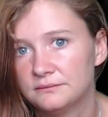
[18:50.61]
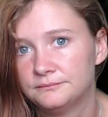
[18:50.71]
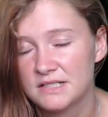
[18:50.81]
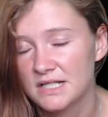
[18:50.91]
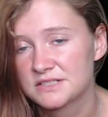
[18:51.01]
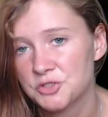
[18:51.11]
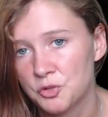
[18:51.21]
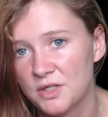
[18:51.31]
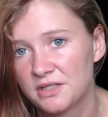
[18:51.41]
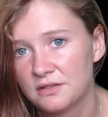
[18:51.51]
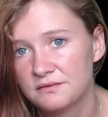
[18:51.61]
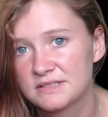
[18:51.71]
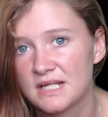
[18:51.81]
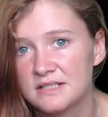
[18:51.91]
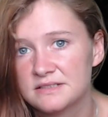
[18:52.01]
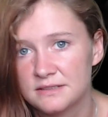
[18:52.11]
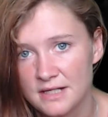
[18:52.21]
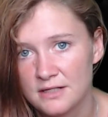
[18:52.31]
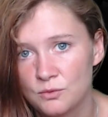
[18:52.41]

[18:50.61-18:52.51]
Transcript: They are still working on this case today.